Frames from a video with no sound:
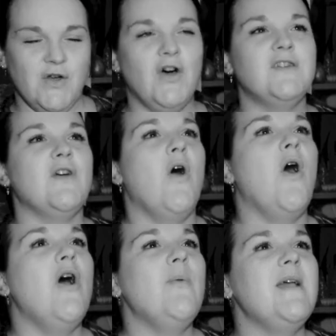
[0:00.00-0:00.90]
Good
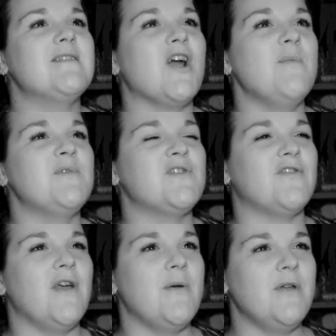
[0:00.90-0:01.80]
always comes
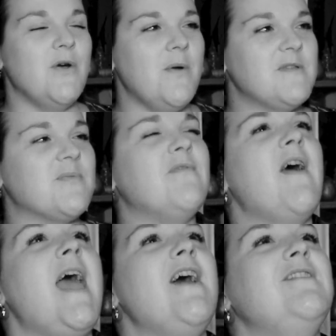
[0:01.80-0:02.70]
through and always
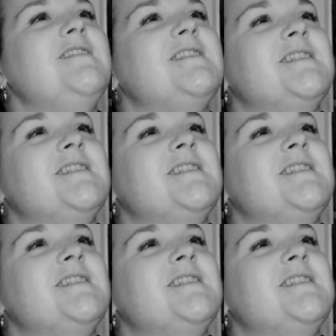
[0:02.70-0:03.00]
prevails.